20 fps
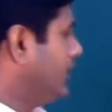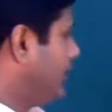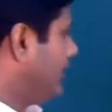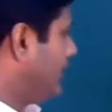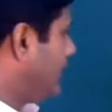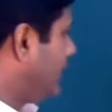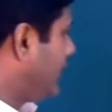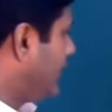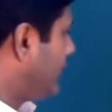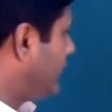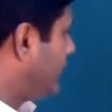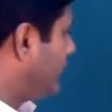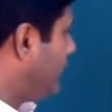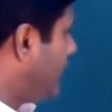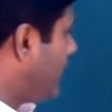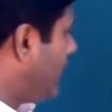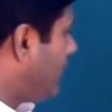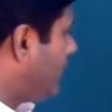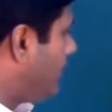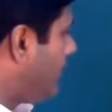Yes,
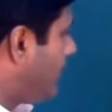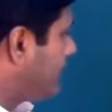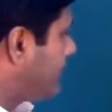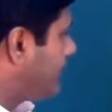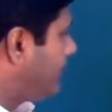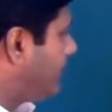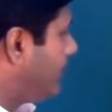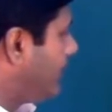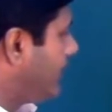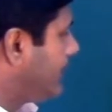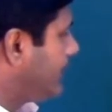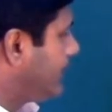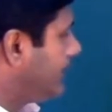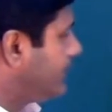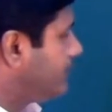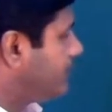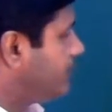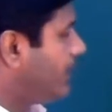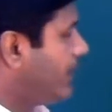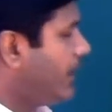we are multiplying
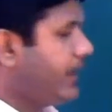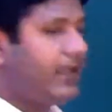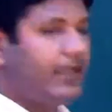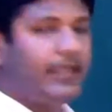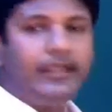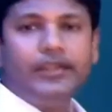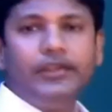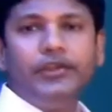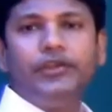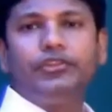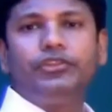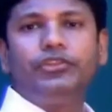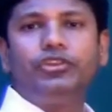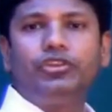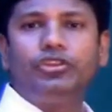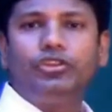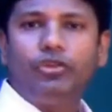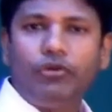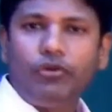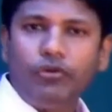this by
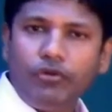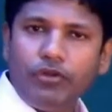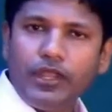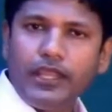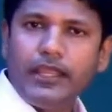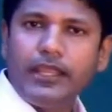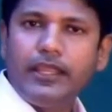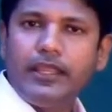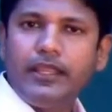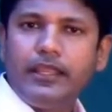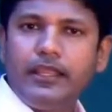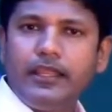3.